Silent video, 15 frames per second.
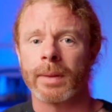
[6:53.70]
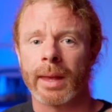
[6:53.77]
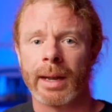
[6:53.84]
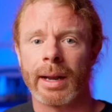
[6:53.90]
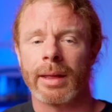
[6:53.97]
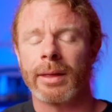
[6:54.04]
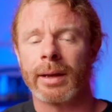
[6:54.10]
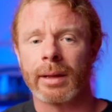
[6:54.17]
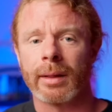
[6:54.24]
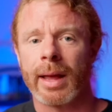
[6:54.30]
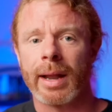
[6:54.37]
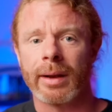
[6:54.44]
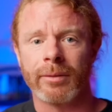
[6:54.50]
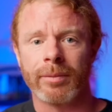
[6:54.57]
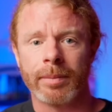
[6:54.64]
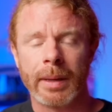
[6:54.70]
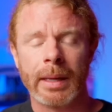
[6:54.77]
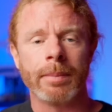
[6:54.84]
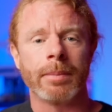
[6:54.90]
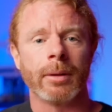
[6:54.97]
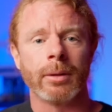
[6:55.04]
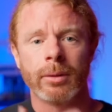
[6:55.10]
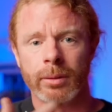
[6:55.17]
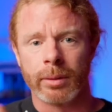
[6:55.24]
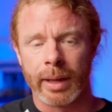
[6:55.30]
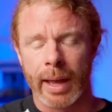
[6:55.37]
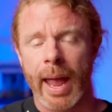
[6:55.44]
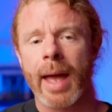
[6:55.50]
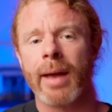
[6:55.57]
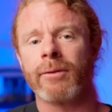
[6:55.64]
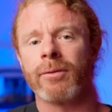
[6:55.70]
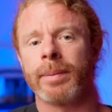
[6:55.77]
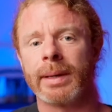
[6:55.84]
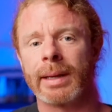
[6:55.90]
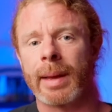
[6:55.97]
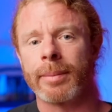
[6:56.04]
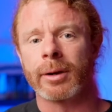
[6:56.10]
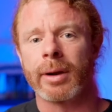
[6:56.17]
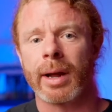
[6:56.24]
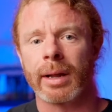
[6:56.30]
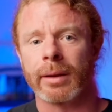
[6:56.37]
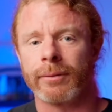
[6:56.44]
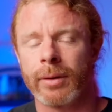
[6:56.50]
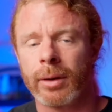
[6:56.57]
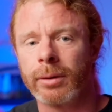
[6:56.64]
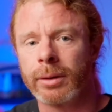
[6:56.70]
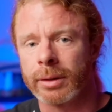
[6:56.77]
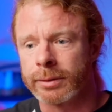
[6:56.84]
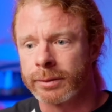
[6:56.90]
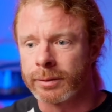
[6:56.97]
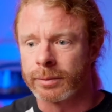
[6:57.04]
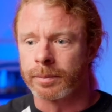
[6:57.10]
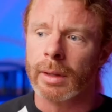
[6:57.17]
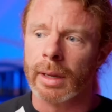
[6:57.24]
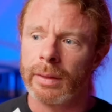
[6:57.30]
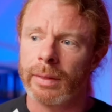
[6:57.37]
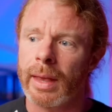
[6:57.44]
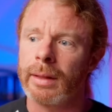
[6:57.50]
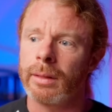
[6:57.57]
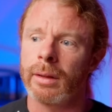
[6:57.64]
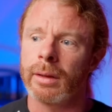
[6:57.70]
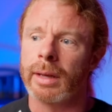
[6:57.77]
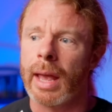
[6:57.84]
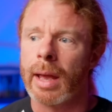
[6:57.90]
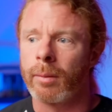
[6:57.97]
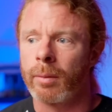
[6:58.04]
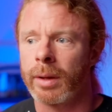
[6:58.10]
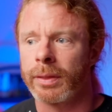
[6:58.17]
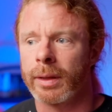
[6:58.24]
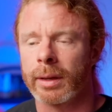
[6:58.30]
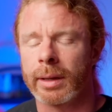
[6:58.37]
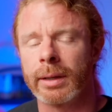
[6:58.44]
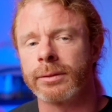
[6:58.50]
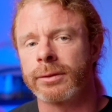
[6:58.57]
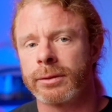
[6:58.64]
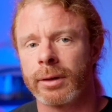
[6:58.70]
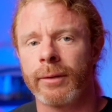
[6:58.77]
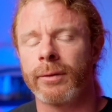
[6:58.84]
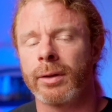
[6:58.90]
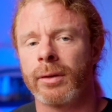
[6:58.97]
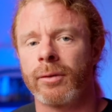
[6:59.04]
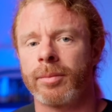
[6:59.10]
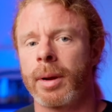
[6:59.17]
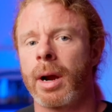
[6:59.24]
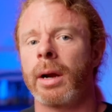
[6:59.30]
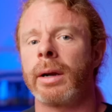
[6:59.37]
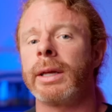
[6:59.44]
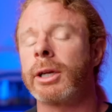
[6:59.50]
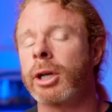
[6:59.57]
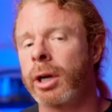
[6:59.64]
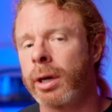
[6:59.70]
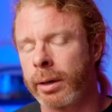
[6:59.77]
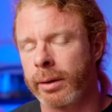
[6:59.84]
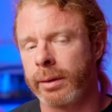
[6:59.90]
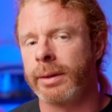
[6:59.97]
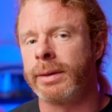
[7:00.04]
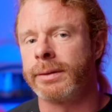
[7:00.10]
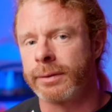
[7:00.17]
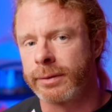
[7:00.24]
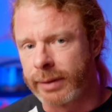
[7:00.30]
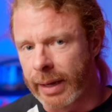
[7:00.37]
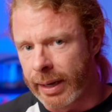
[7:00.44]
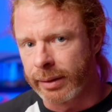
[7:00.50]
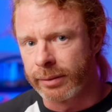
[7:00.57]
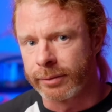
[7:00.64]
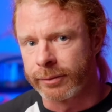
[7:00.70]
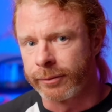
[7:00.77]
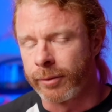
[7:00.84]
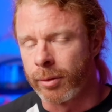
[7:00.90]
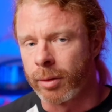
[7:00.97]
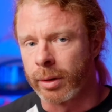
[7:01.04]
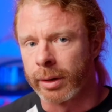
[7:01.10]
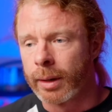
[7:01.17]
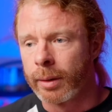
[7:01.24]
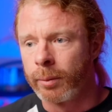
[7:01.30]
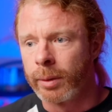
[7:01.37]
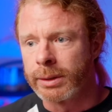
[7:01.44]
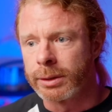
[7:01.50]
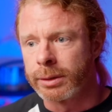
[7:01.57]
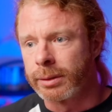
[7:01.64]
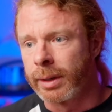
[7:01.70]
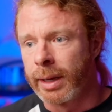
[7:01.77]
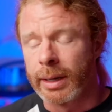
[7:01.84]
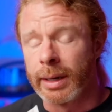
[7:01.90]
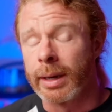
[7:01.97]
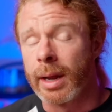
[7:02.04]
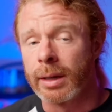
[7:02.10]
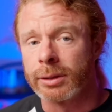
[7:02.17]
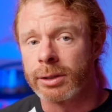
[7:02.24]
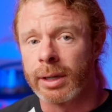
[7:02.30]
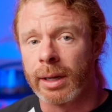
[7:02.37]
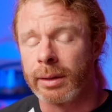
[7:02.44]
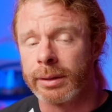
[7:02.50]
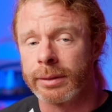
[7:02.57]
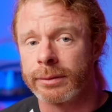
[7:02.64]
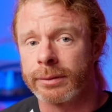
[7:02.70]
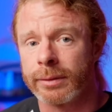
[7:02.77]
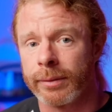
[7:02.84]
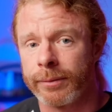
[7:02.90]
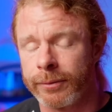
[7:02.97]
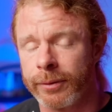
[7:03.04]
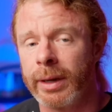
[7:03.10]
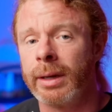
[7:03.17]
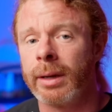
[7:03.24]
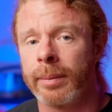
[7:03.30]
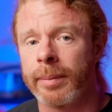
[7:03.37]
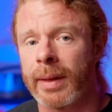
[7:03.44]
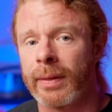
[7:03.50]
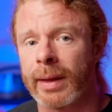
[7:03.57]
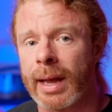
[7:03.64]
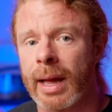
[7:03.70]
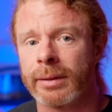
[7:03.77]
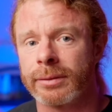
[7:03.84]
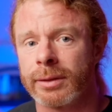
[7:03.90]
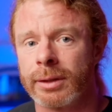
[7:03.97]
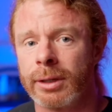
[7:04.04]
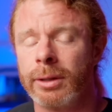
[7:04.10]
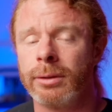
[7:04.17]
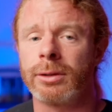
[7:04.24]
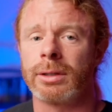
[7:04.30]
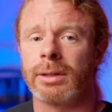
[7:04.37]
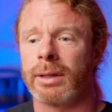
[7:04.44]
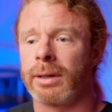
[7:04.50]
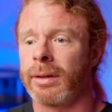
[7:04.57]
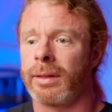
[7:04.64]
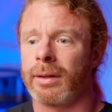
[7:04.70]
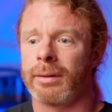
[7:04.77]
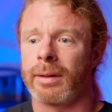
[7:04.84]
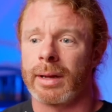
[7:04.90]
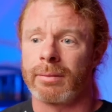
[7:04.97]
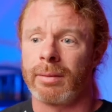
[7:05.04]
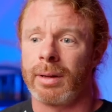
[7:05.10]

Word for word: And I think a lot of people who have been Democratic voters, they look at what the Conservative Party currently stands for, which in a nutshell is freedom and the Constitution. And they're like,